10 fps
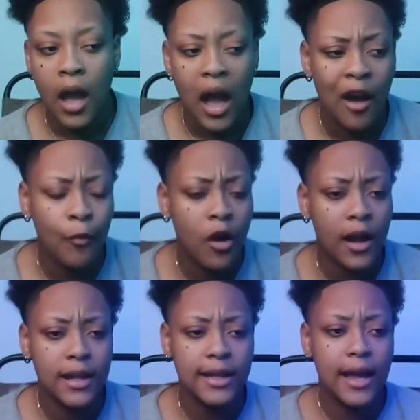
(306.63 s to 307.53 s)
I'm
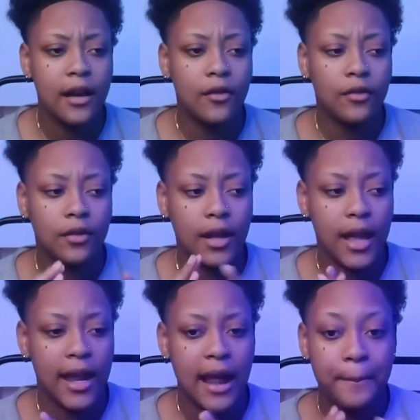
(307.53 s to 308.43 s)
walking down
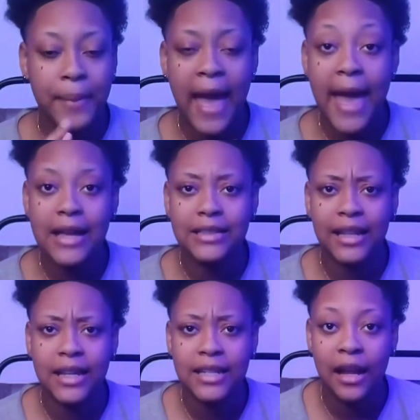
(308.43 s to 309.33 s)
and I pass
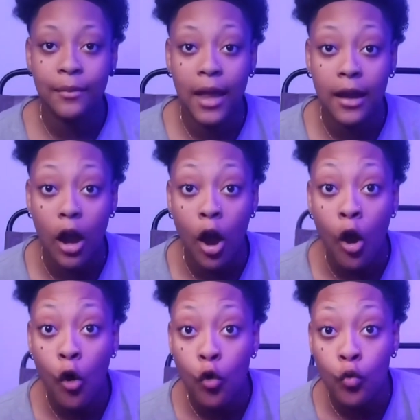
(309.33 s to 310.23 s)
DDG. I'm like,
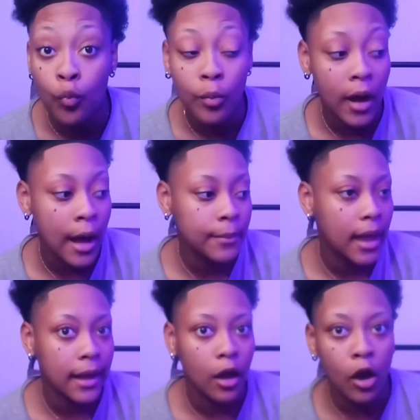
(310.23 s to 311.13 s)

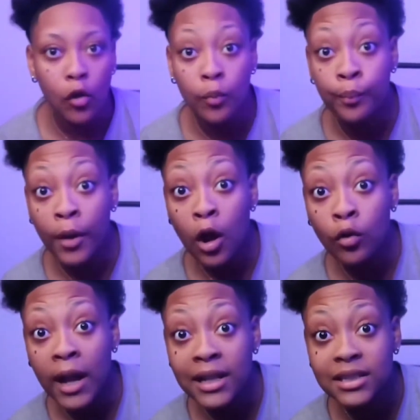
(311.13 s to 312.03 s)
oh, bro,
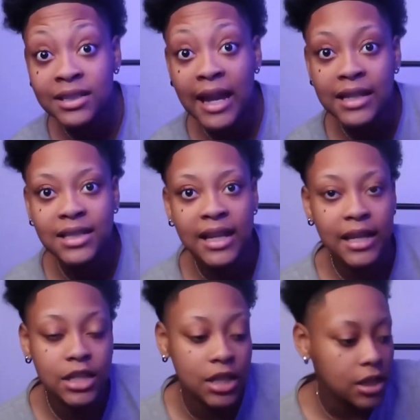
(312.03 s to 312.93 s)
that's
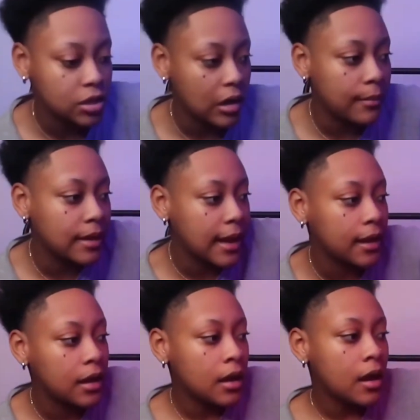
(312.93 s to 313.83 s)
DDG. So I'm like,
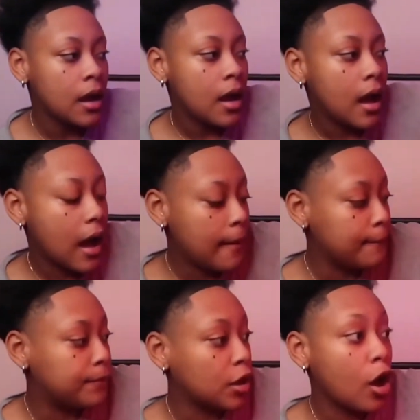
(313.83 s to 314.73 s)

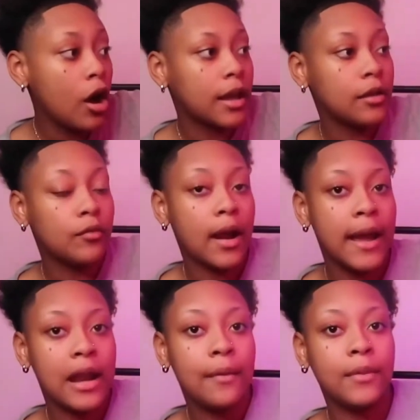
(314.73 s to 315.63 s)
I'm vlogging,
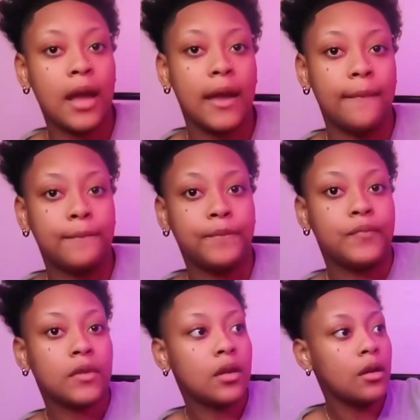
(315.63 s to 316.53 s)
right? And I'm like,
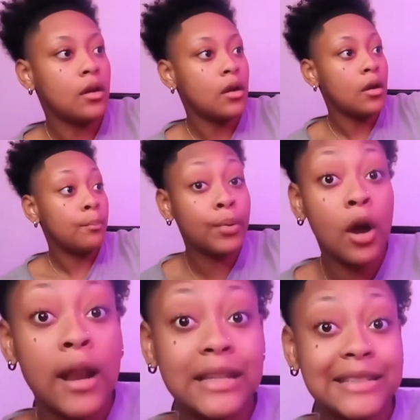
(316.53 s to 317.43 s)
bro,
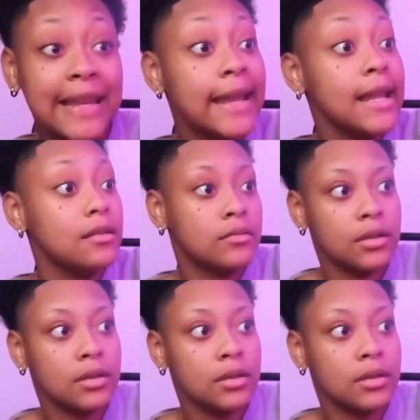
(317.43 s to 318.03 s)
that's DDG,